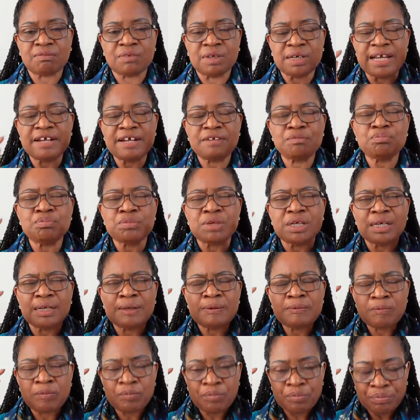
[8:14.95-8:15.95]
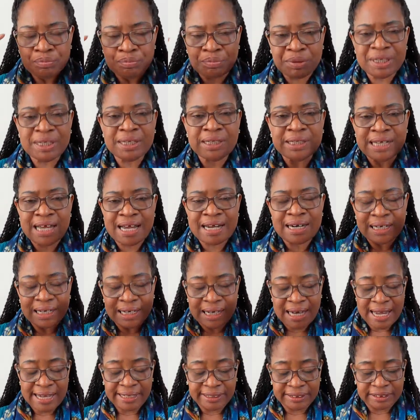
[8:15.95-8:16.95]
Let me be that
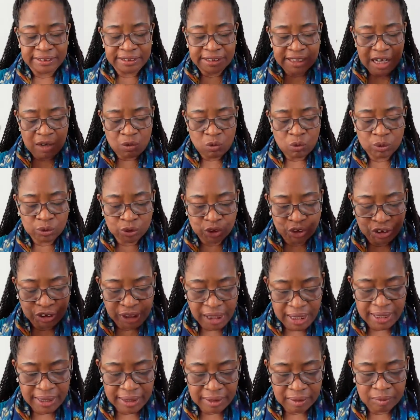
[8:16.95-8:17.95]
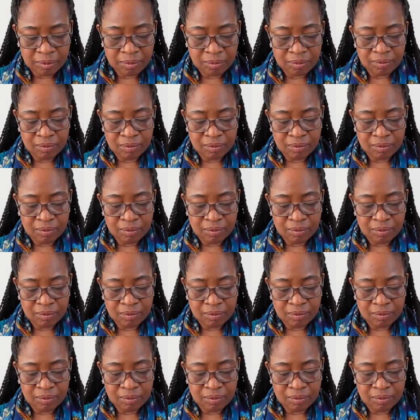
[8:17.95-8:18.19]
light that will shine,